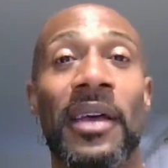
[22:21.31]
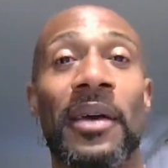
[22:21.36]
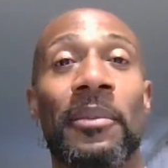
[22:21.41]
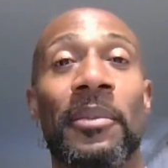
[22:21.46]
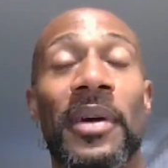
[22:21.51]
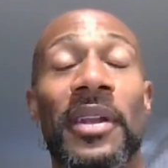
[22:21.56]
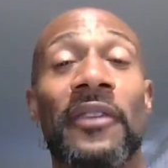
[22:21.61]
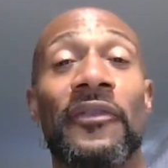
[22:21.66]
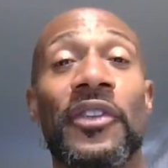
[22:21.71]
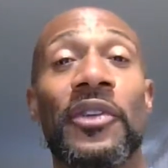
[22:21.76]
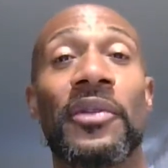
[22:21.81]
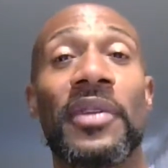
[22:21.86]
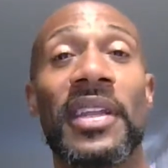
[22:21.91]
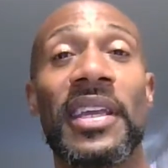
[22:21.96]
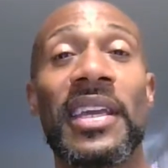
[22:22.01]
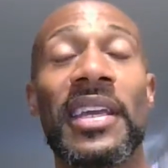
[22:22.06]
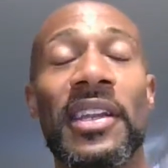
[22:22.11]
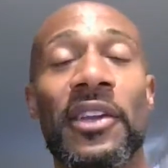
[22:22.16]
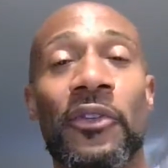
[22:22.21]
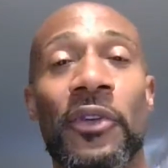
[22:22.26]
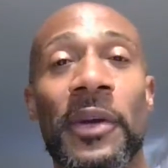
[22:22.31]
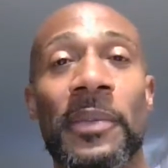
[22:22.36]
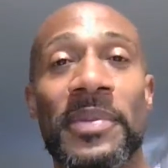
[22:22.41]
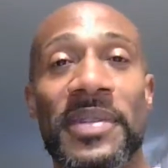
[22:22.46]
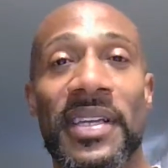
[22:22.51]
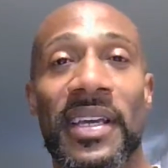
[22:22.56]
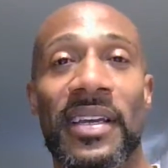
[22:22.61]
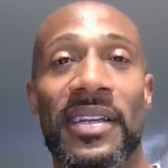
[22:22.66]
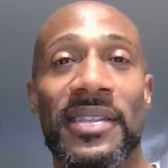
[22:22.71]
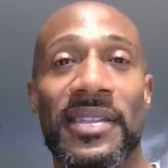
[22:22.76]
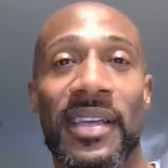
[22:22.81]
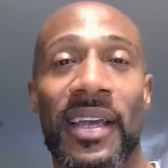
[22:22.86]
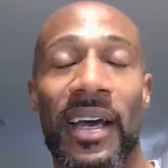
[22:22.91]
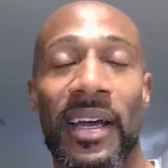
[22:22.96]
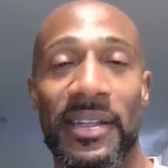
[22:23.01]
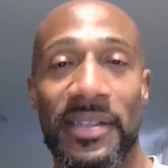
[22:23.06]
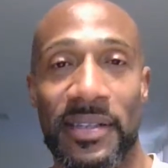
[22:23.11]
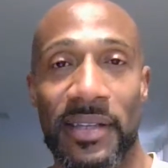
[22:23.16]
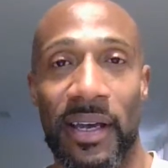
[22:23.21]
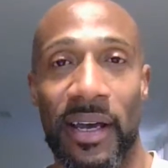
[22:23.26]
But if you need Cryptex
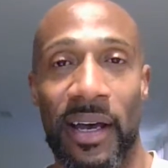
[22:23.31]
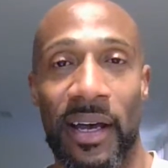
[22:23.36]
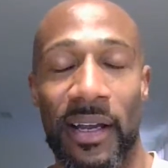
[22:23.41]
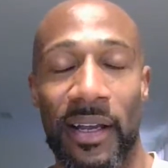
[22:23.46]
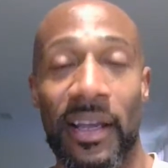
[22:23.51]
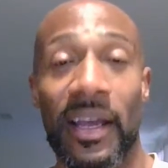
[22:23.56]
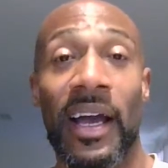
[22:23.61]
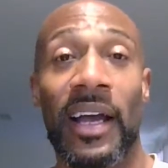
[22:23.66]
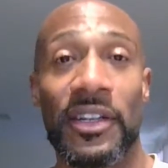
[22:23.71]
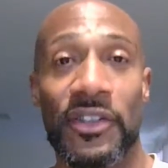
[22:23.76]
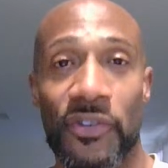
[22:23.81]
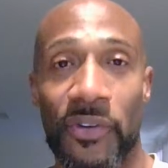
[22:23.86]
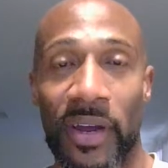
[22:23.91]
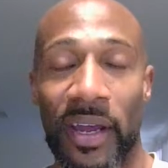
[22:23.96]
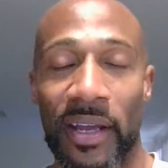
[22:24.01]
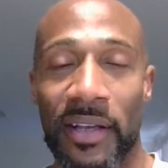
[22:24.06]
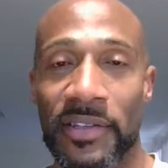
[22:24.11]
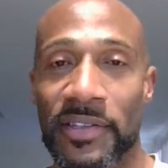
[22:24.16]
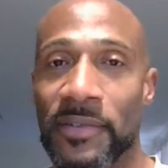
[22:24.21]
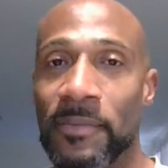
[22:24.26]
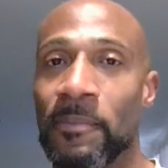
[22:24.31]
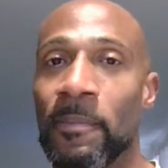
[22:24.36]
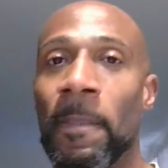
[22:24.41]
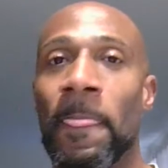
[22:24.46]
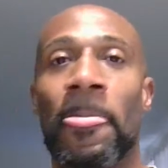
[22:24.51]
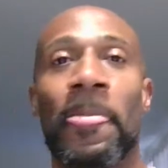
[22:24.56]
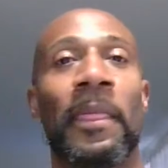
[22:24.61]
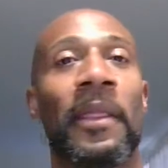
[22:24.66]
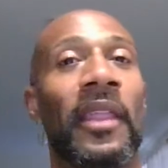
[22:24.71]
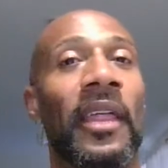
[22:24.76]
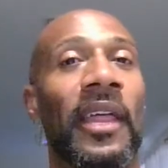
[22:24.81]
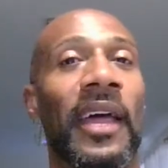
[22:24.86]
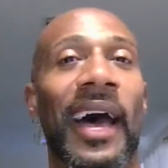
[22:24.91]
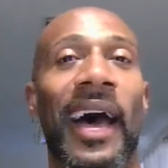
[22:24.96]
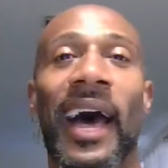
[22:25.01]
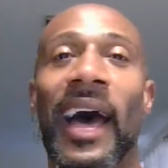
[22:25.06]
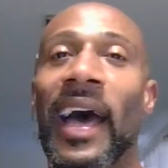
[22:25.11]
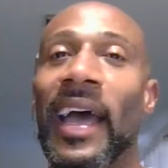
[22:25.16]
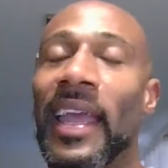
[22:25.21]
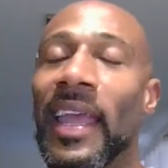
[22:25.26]
contracts,
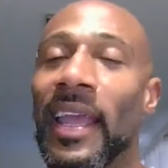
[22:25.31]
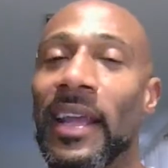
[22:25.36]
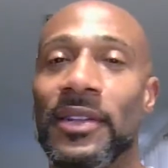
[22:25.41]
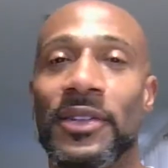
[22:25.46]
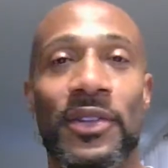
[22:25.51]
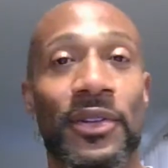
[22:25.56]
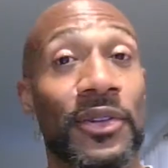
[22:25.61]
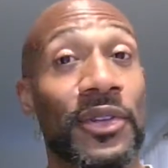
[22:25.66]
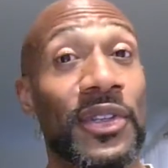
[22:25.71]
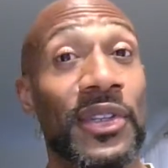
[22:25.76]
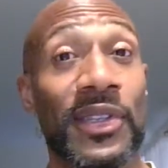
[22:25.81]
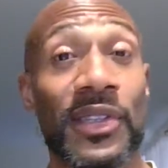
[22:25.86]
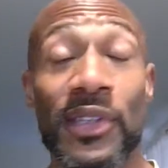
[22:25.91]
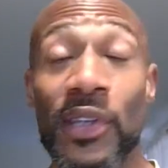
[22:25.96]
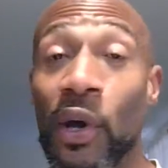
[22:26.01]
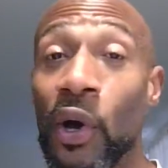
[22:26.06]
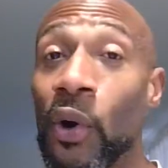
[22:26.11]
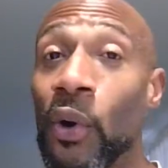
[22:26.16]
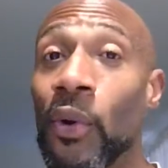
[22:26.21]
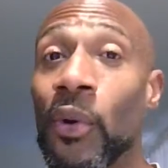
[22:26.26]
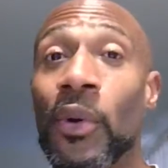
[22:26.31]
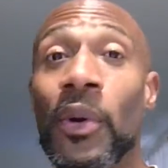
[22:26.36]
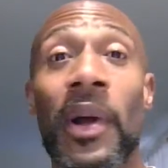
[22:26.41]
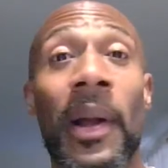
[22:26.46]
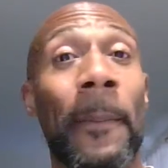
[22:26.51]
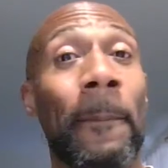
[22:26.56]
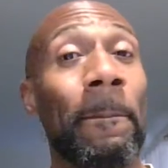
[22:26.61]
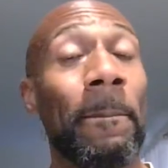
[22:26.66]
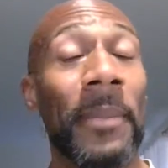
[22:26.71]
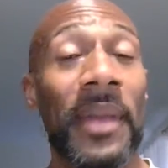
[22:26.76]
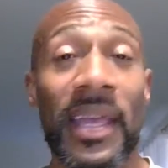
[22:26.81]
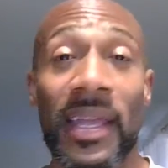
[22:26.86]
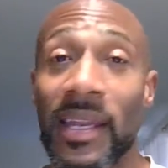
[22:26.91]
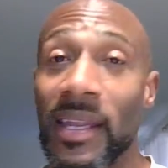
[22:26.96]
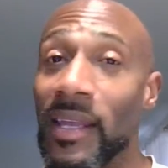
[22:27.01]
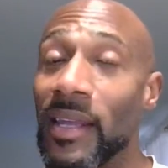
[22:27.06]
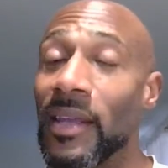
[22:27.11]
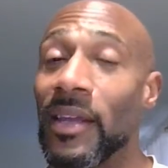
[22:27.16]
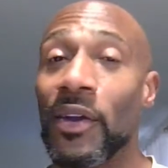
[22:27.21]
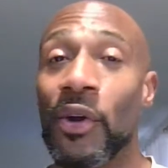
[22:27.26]
I answer so
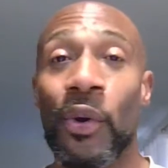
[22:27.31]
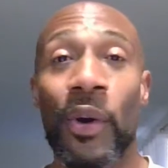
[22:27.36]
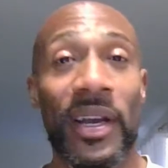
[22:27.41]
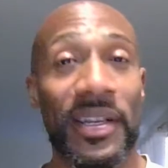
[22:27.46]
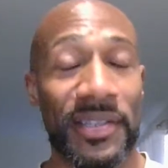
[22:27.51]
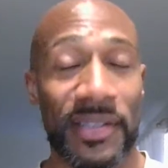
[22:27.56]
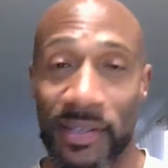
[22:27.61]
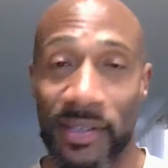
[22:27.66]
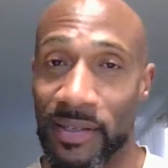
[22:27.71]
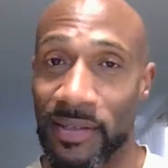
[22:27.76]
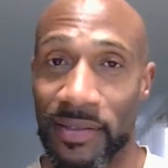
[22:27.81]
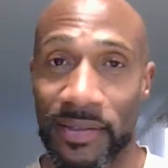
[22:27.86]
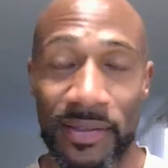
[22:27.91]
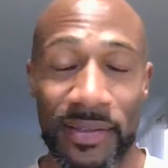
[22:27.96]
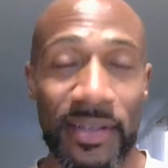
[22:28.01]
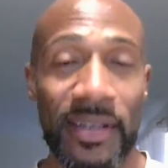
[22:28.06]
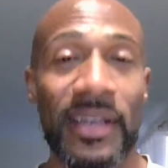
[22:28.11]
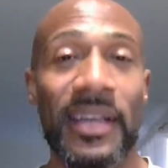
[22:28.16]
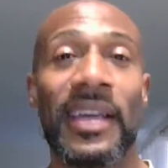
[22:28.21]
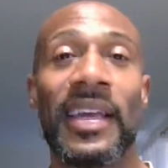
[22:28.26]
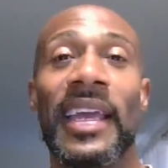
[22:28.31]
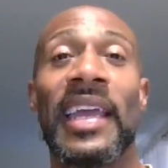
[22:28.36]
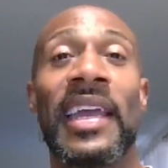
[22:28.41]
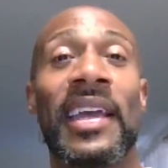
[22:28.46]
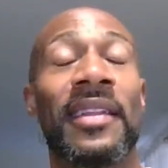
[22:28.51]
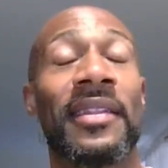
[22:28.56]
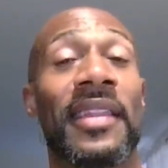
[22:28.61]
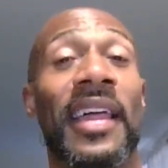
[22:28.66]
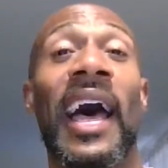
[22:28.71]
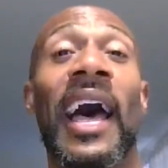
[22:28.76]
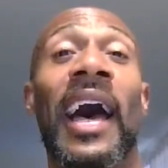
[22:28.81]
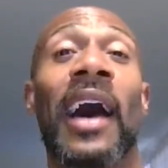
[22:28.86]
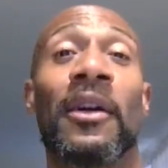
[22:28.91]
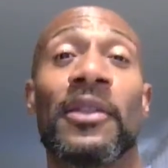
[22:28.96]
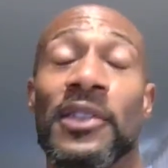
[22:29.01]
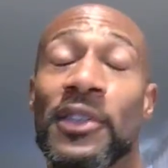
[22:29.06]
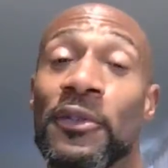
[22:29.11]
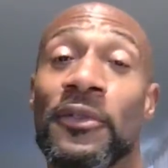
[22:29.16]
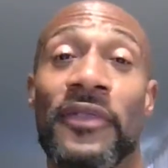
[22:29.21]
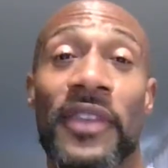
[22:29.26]
many questions in the
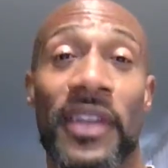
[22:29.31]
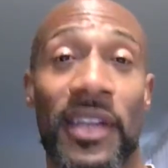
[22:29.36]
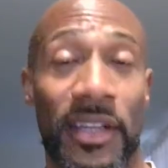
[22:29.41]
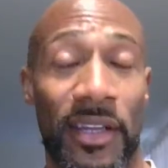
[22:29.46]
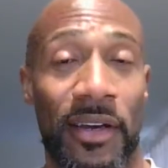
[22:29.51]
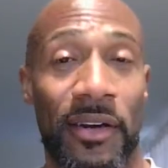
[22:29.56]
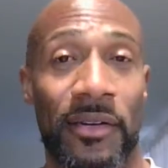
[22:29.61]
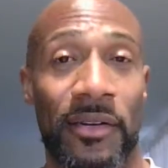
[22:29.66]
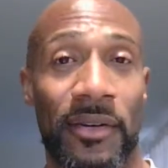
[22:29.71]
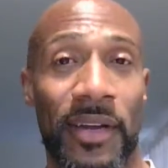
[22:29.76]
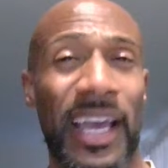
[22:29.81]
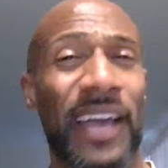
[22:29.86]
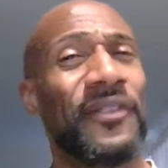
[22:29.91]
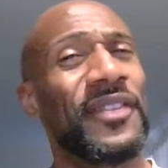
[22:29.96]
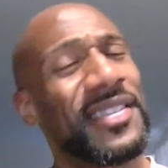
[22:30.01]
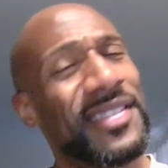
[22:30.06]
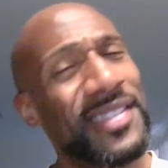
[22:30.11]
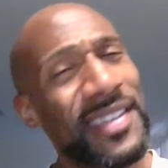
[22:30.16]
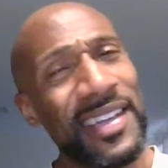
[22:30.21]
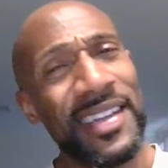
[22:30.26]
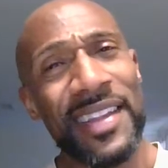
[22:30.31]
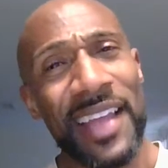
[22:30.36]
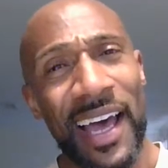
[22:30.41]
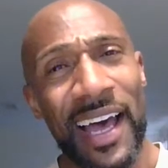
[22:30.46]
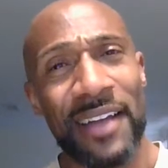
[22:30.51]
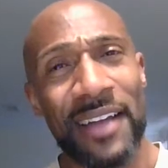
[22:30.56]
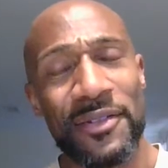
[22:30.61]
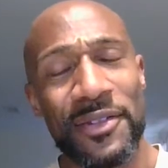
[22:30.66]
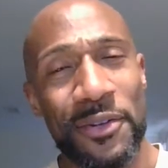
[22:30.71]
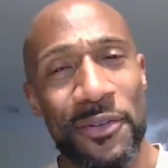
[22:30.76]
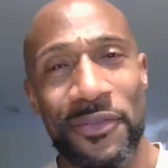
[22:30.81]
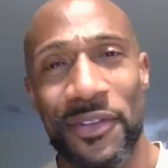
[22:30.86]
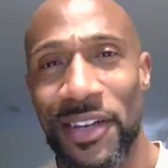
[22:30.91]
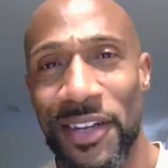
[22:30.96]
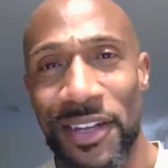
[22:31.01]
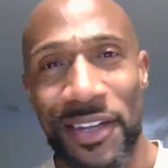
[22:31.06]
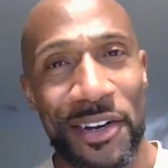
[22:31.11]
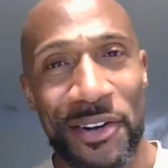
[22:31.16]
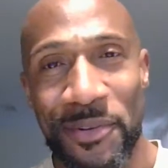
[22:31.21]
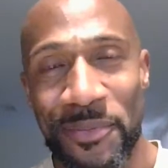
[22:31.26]
how-to video. Have you seen the how-to
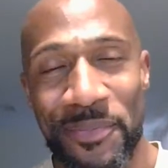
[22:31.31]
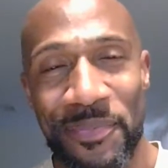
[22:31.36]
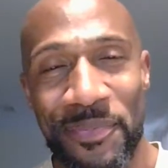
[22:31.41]
video?